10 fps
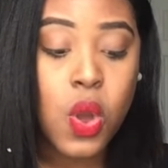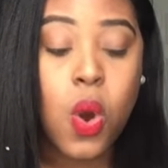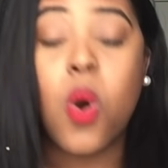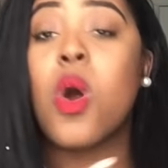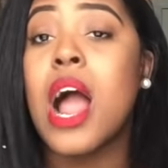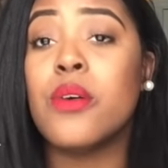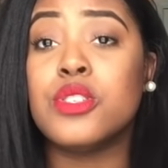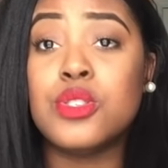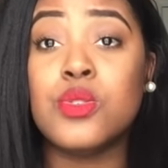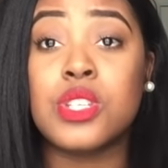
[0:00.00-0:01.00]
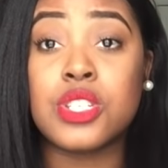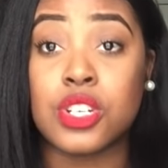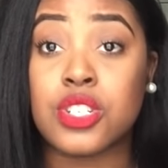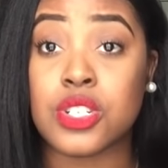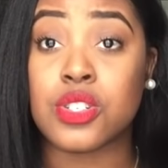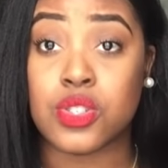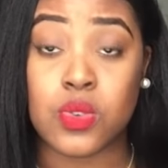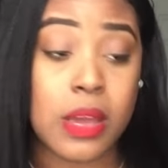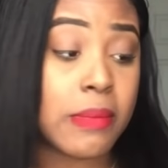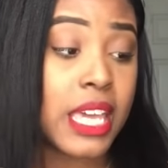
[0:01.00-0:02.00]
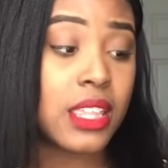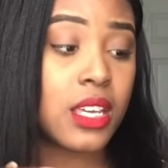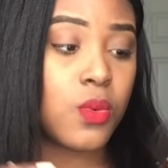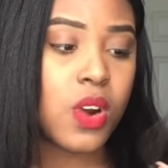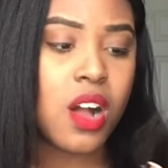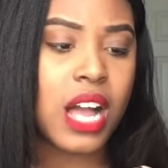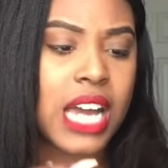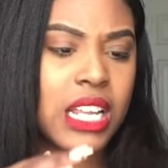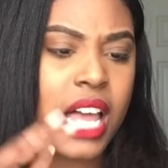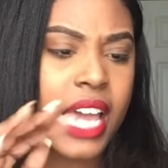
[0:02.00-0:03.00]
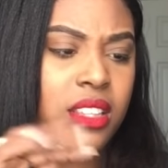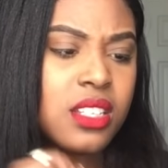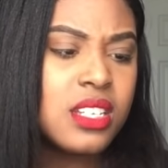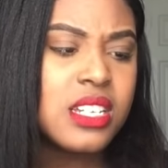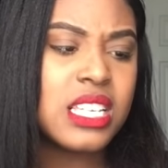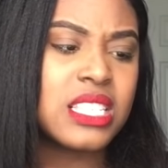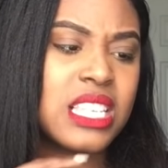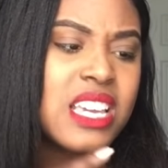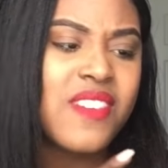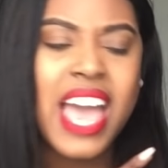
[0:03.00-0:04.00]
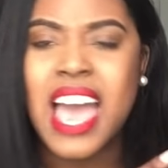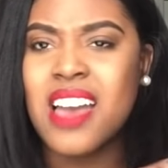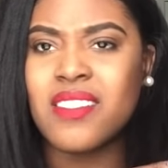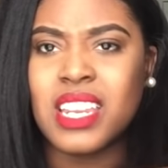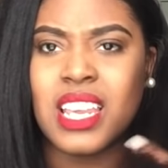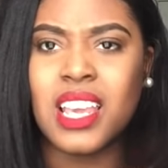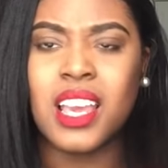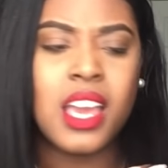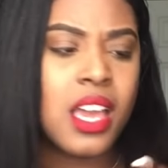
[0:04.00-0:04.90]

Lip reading: or I will do the search and destroy method where I'll kind of like look and see if I have any